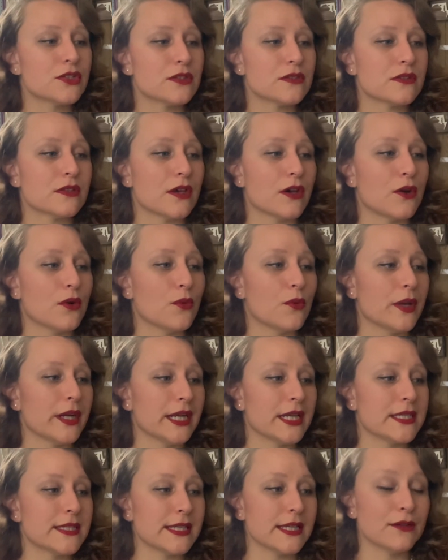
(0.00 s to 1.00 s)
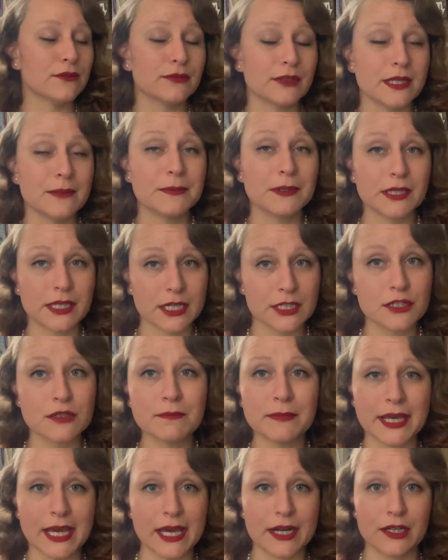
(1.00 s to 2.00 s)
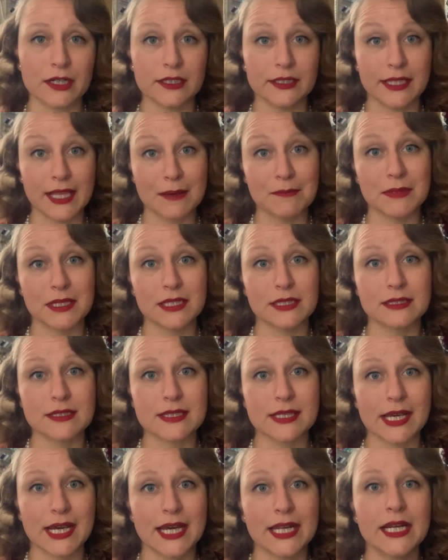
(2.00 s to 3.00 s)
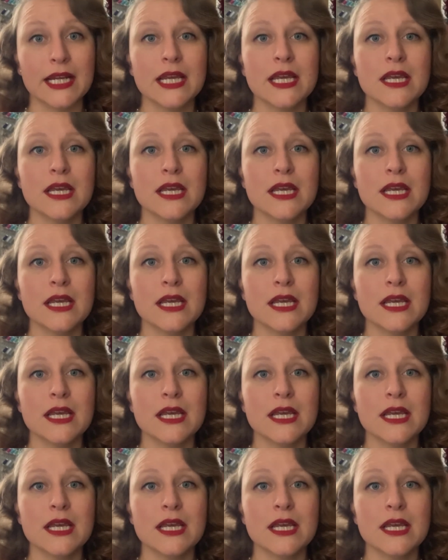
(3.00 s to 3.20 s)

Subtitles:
So when I say a reproduction pattern, that means that